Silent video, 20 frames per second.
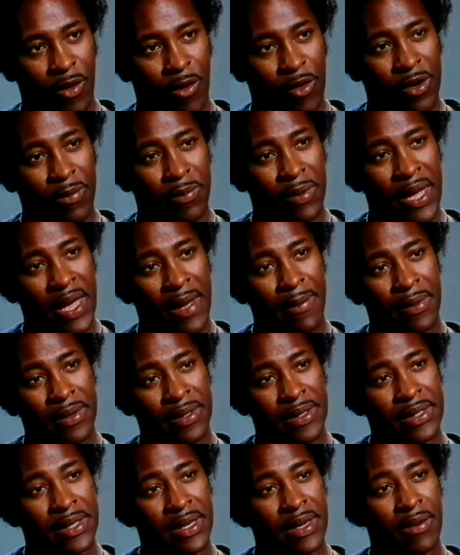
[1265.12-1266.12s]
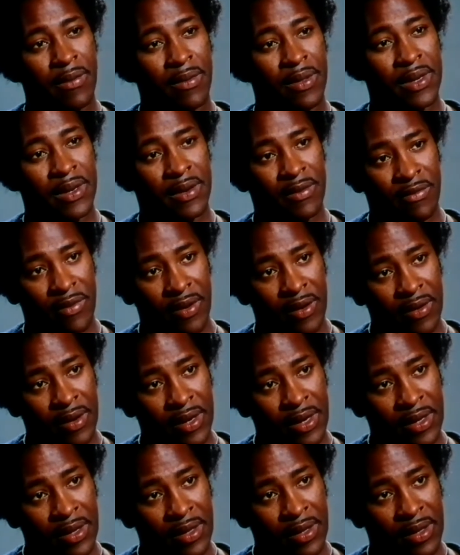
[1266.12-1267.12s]
or to be able to deal with it in a
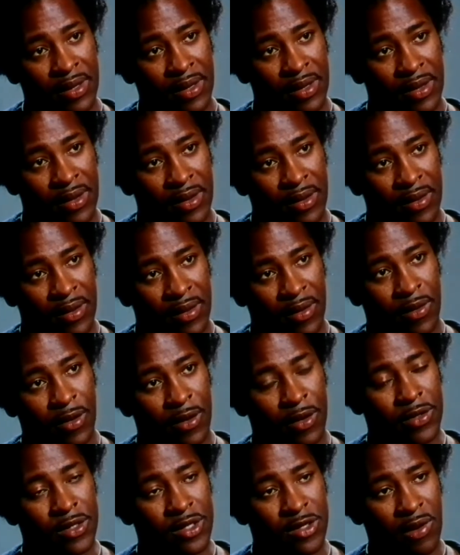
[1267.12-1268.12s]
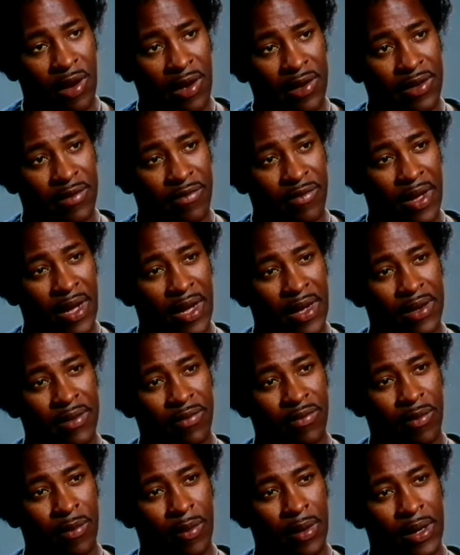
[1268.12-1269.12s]
very constructive kind
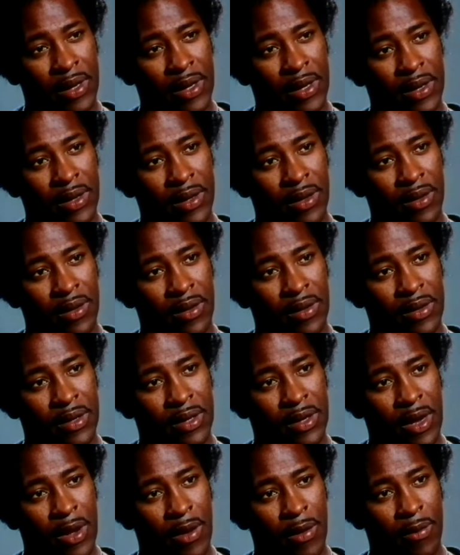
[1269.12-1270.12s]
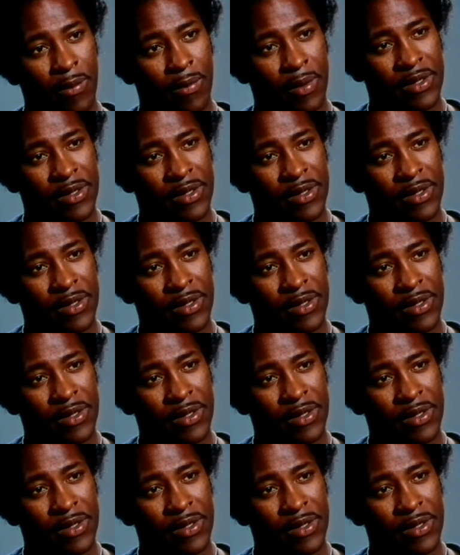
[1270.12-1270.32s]
of a way, you know.